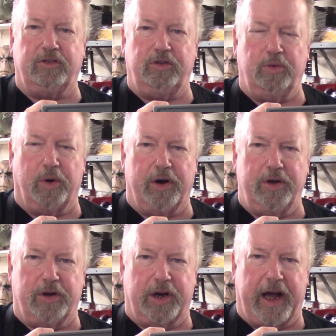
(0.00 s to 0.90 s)
to where
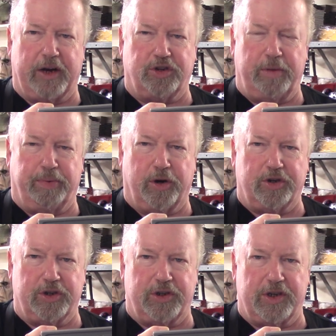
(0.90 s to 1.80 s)
you can actually
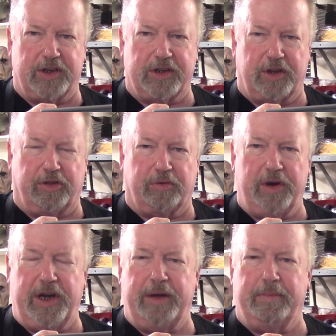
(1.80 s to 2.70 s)
purchase this as a 3D